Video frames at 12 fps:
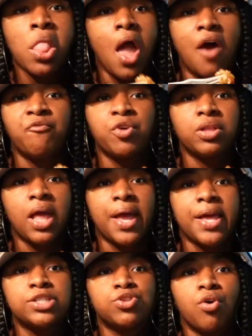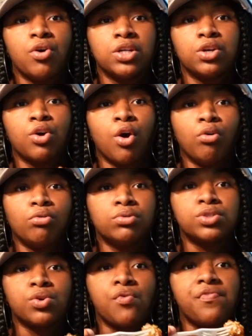I feel like it's going to go
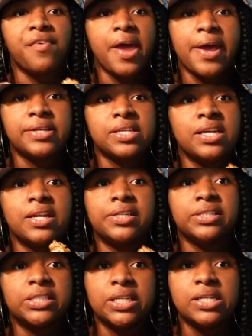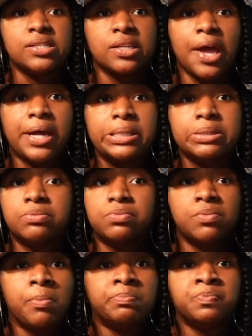so fast. And it is, like,
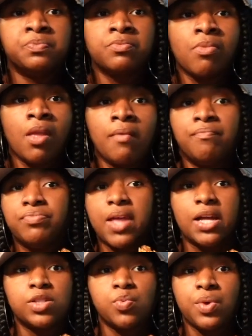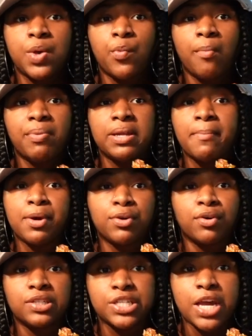next week will be the
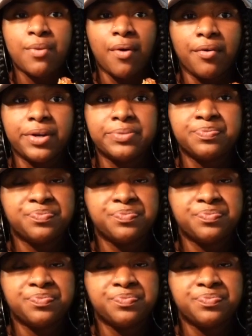middle of January.